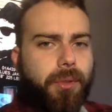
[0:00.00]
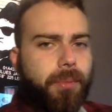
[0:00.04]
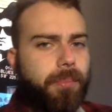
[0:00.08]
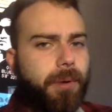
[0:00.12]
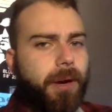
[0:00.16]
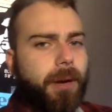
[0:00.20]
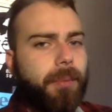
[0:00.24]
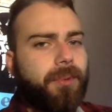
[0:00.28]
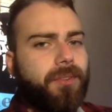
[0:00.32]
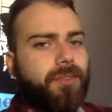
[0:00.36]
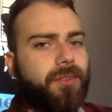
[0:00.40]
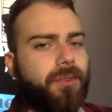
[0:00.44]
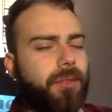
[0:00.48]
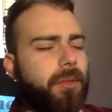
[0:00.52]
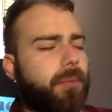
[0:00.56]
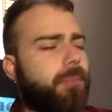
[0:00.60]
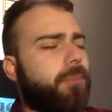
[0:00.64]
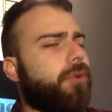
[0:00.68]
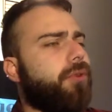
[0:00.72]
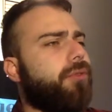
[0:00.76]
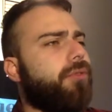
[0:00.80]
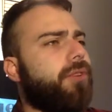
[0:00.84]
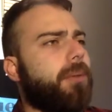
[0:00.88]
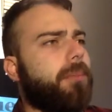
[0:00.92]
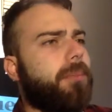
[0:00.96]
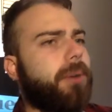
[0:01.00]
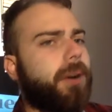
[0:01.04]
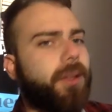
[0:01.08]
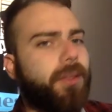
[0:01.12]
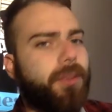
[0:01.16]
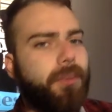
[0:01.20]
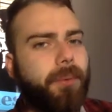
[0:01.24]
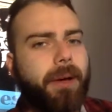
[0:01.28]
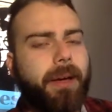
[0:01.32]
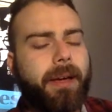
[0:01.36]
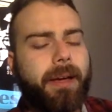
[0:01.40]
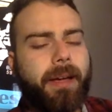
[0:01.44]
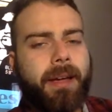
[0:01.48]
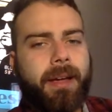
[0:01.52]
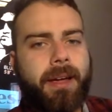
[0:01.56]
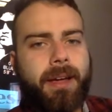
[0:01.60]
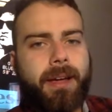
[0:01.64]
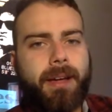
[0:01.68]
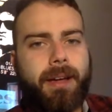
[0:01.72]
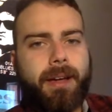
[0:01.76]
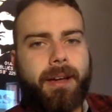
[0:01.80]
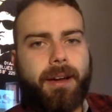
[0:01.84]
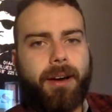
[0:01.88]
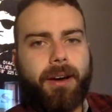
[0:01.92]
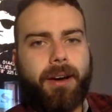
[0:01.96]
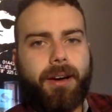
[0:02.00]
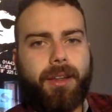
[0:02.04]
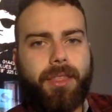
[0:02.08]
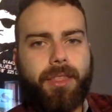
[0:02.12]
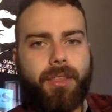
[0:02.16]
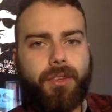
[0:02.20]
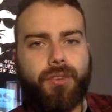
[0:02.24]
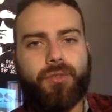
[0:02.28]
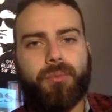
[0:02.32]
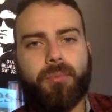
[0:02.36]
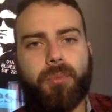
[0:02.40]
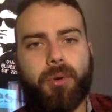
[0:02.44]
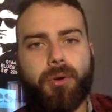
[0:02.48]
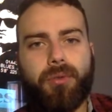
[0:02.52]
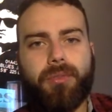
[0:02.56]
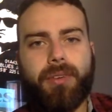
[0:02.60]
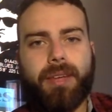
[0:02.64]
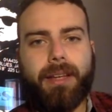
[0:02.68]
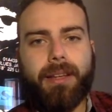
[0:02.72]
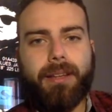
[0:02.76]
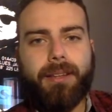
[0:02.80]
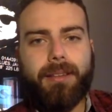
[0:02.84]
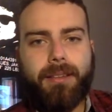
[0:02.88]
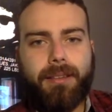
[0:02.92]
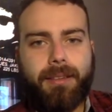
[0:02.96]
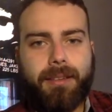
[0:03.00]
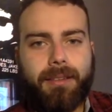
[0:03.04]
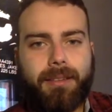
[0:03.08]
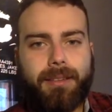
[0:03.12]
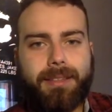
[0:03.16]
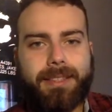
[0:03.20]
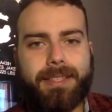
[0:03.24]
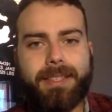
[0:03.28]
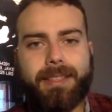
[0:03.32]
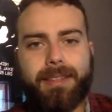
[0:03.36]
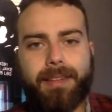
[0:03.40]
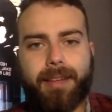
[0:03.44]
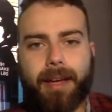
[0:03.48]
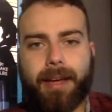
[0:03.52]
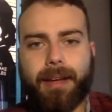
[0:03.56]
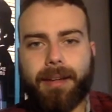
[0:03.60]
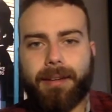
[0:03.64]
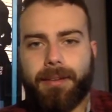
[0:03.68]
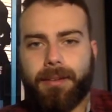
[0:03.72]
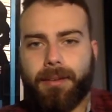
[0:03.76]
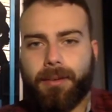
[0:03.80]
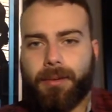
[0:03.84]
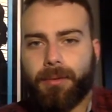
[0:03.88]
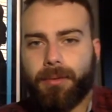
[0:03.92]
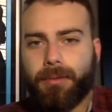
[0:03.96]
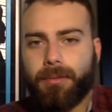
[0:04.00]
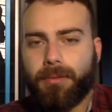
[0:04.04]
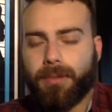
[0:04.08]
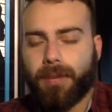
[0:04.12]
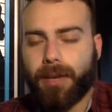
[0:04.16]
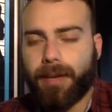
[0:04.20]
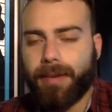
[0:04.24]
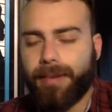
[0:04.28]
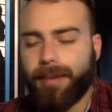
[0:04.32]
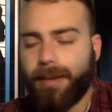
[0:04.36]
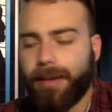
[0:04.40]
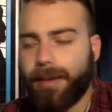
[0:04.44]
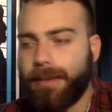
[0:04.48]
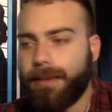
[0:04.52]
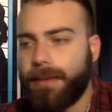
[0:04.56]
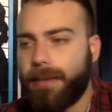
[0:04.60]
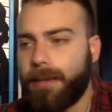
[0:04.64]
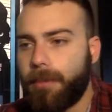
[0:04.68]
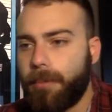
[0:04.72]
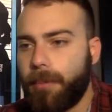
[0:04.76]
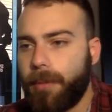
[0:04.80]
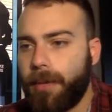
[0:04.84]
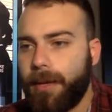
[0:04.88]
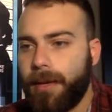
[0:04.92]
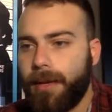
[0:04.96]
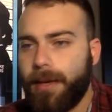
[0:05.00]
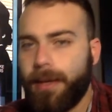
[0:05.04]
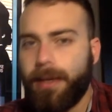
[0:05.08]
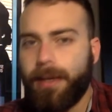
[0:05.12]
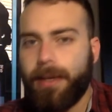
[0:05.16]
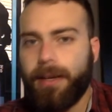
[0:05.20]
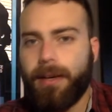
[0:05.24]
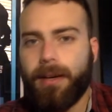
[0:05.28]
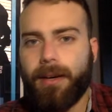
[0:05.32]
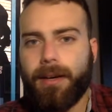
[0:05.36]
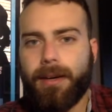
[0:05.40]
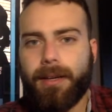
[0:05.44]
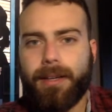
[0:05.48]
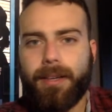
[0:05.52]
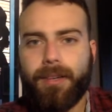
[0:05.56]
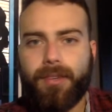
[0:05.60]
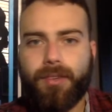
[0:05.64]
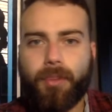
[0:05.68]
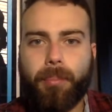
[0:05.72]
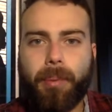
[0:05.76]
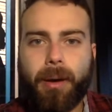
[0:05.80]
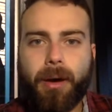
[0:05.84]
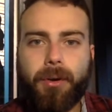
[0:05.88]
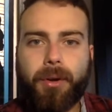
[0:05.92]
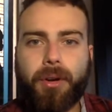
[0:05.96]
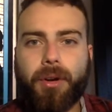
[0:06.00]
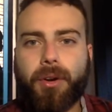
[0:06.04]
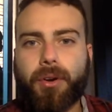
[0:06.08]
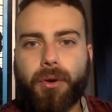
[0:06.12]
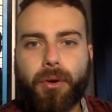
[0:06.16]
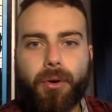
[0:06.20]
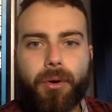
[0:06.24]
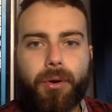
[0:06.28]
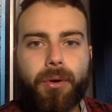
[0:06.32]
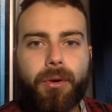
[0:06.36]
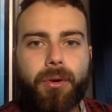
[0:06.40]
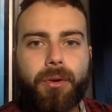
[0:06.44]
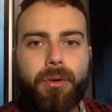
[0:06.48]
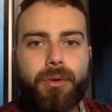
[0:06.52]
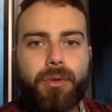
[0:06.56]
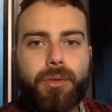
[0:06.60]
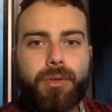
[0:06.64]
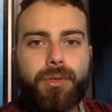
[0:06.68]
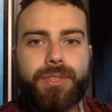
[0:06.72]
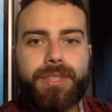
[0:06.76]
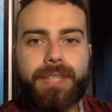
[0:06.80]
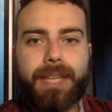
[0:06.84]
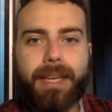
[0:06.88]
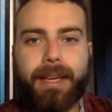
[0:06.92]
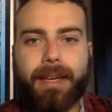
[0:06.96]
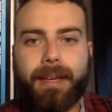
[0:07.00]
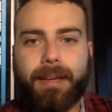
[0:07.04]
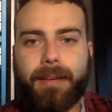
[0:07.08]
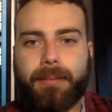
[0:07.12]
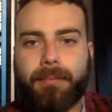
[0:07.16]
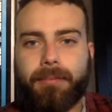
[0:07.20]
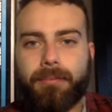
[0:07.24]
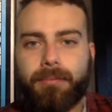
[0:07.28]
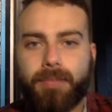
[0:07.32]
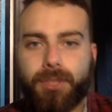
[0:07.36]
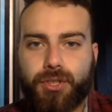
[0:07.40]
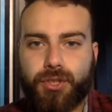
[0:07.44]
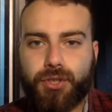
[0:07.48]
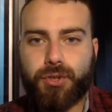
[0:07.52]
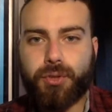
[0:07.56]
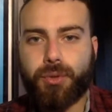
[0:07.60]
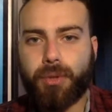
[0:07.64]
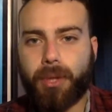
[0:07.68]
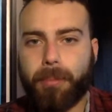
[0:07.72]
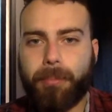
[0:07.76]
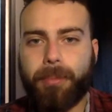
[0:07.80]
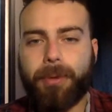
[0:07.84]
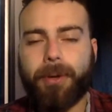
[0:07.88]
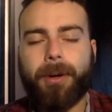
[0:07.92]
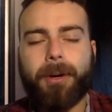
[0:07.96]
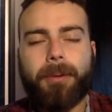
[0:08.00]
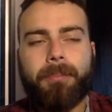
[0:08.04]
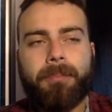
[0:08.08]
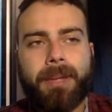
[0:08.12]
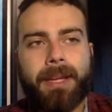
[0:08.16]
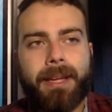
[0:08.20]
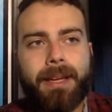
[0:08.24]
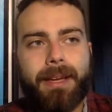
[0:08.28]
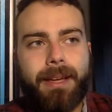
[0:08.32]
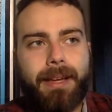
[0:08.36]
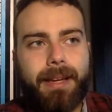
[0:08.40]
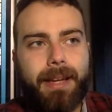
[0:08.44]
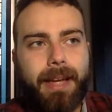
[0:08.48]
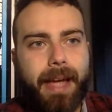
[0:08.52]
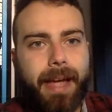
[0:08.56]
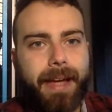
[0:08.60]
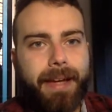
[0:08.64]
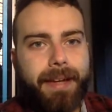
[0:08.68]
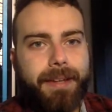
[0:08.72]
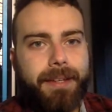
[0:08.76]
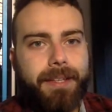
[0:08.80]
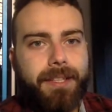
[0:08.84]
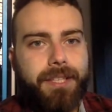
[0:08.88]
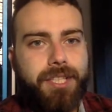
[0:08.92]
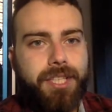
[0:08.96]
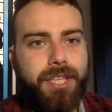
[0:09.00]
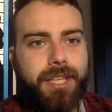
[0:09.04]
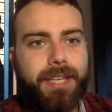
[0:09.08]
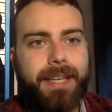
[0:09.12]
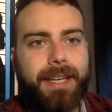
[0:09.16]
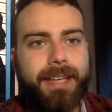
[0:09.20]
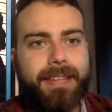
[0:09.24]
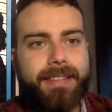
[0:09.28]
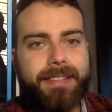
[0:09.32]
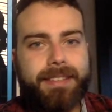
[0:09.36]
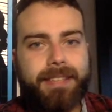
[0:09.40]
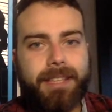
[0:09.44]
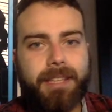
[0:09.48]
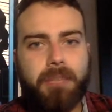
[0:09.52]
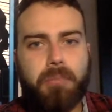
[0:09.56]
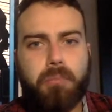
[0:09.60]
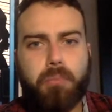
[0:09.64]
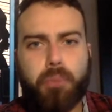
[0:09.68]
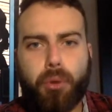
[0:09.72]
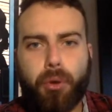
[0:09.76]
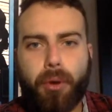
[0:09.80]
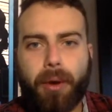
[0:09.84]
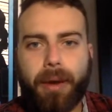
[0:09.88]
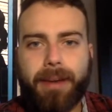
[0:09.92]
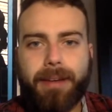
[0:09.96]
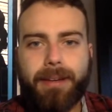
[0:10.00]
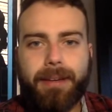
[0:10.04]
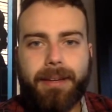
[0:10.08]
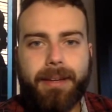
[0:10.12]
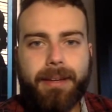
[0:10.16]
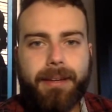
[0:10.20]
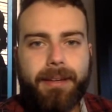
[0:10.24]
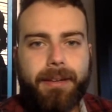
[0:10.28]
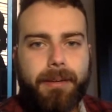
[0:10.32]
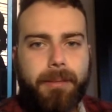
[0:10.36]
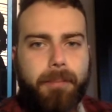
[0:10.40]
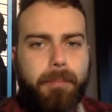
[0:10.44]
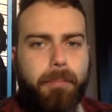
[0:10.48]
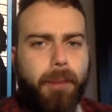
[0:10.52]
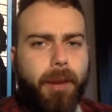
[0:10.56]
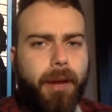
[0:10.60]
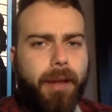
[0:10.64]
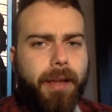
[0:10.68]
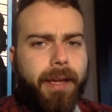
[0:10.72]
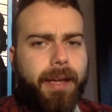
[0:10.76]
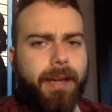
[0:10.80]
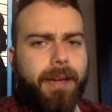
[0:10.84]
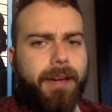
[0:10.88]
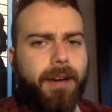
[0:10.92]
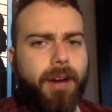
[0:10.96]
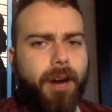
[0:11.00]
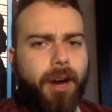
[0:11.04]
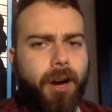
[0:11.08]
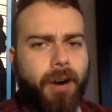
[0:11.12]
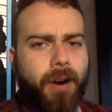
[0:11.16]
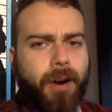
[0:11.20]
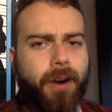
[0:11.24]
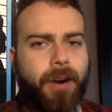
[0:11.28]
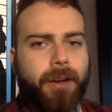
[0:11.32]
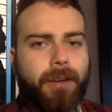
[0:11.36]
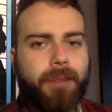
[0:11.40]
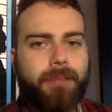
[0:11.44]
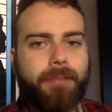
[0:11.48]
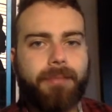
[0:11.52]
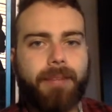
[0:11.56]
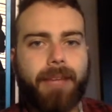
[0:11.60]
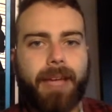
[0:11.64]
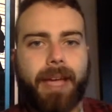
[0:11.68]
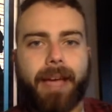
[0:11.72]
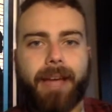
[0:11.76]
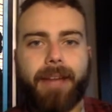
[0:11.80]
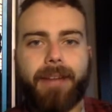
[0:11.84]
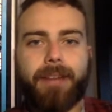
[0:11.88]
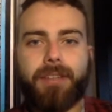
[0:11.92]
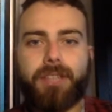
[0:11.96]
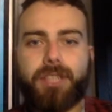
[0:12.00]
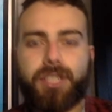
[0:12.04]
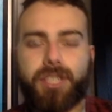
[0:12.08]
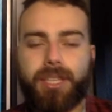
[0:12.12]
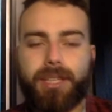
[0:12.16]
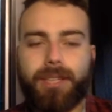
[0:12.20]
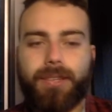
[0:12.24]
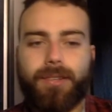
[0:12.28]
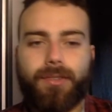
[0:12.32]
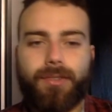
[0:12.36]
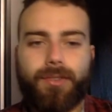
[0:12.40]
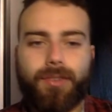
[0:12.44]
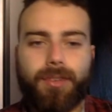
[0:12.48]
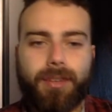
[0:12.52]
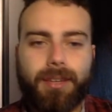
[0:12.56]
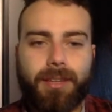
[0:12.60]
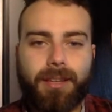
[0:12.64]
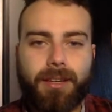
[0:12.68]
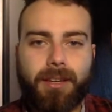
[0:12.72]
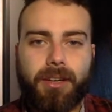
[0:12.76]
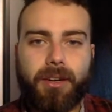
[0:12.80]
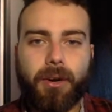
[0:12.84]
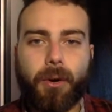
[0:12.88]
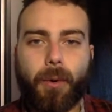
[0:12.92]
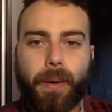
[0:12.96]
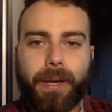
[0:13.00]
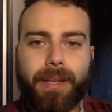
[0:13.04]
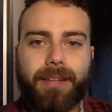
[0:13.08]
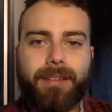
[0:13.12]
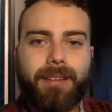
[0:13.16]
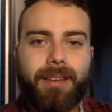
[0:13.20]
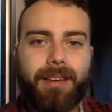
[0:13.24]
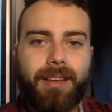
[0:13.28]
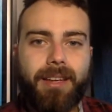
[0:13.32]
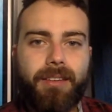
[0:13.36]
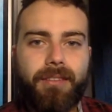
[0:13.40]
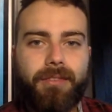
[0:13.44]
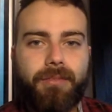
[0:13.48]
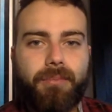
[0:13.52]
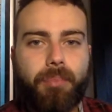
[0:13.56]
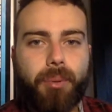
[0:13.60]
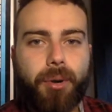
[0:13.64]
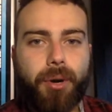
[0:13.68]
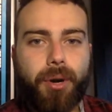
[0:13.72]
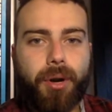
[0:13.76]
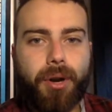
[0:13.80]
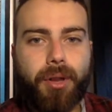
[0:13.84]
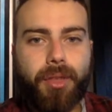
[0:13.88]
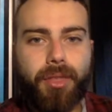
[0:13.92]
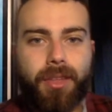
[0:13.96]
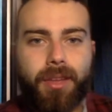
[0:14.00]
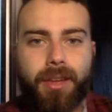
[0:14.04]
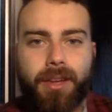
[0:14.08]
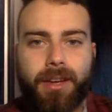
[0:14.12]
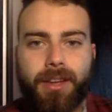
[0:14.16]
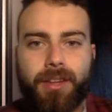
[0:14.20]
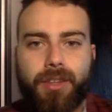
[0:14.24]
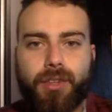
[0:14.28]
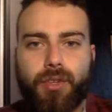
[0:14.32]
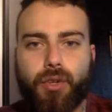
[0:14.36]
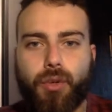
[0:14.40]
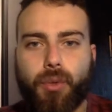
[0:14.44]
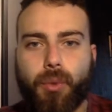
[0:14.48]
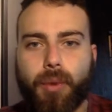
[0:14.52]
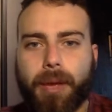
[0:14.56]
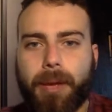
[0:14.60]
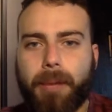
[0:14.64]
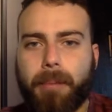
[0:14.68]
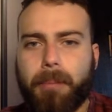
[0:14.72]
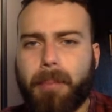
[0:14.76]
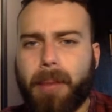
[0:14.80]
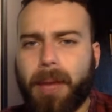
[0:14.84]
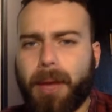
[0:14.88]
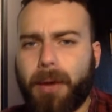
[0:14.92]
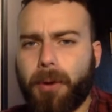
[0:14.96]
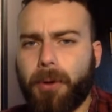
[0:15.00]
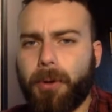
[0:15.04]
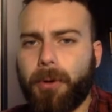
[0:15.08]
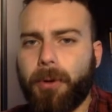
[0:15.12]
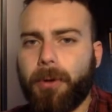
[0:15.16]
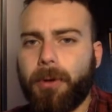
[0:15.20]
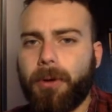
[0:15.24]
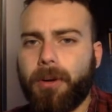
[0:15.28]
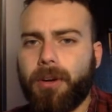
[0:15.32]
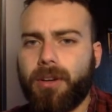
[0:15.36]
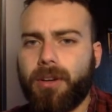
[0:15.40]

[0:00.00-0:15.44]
premise of the movie, by the way, this movie, Titanium, is about a girl who's a stripper, and she gets impregnated by a car, and she's going to give birth to a metal